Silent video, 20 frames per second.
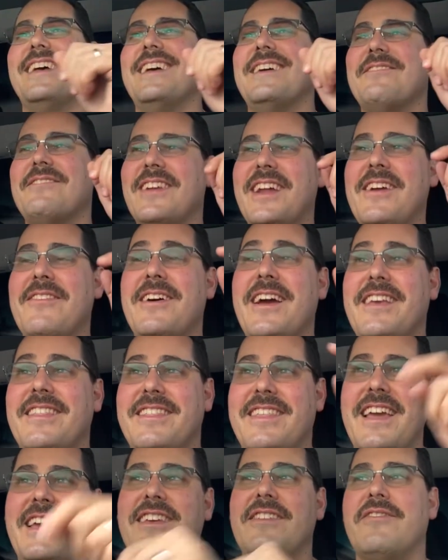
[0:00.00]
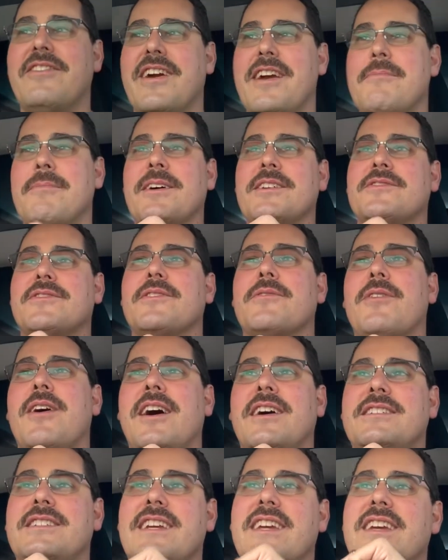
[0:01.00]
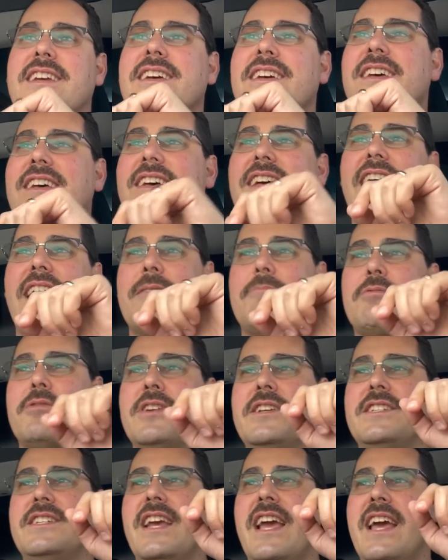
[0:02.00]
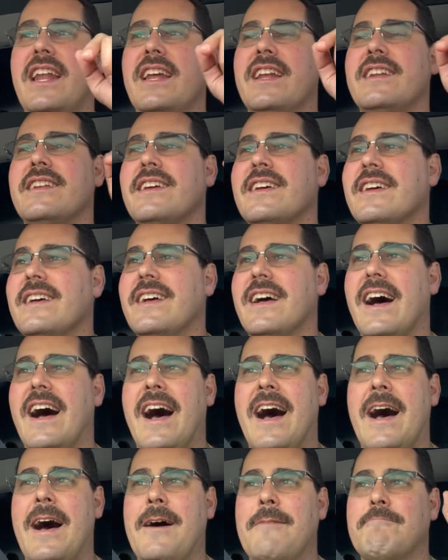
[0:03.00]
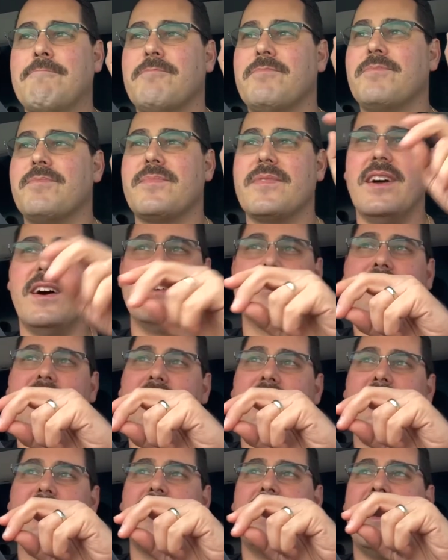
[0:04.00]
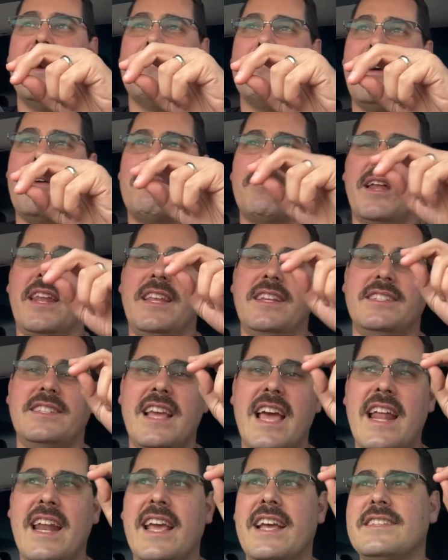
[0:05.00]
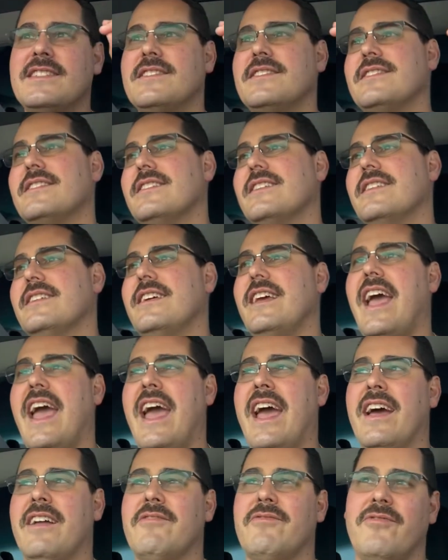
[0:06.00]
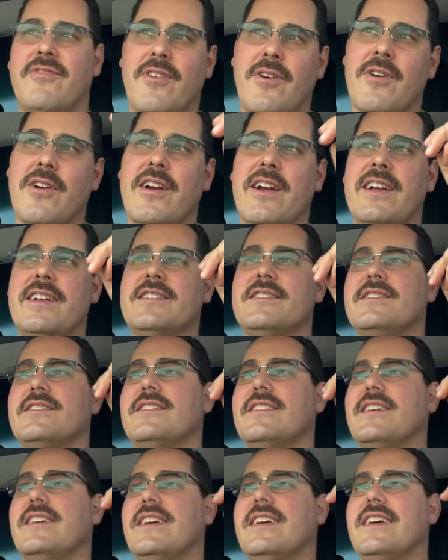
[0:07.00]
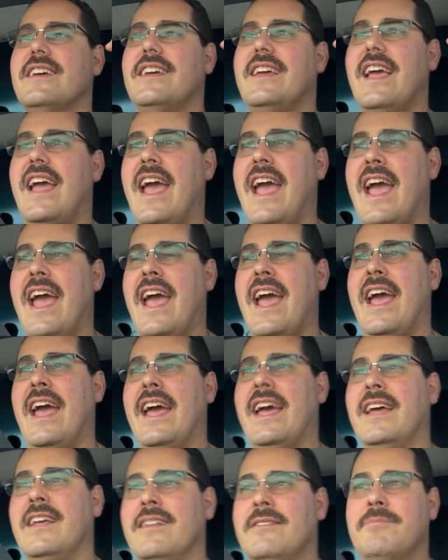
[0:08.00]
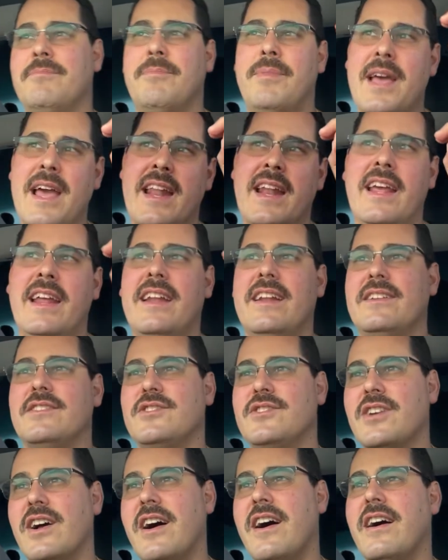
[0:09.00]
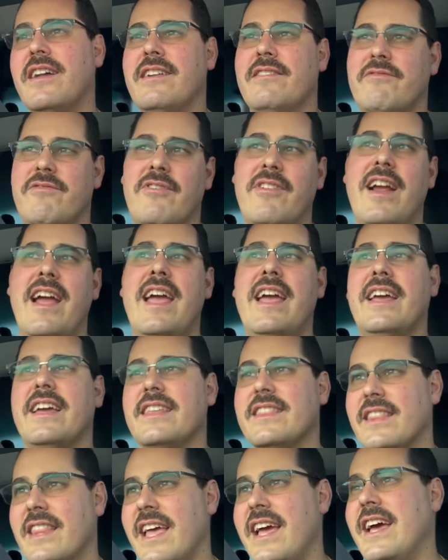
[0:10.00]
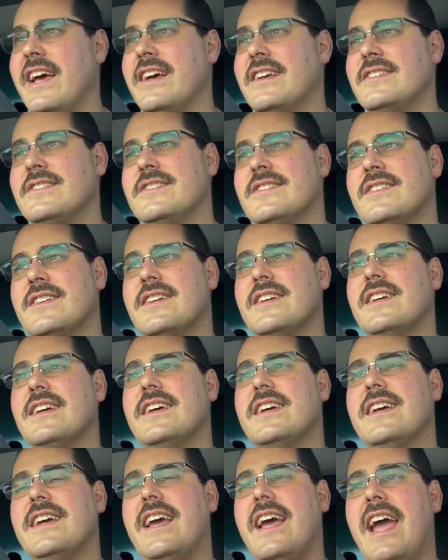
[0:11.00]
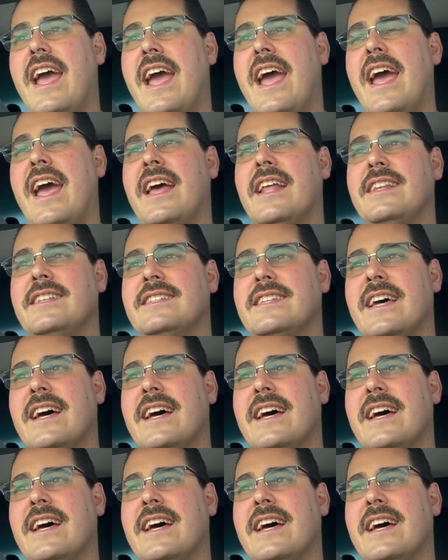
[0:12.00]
But anyway, thank you very much for watching. I appreciate it. Also, my buddy Dennis and Forrest and Bennett and Sean and Frank and Liz and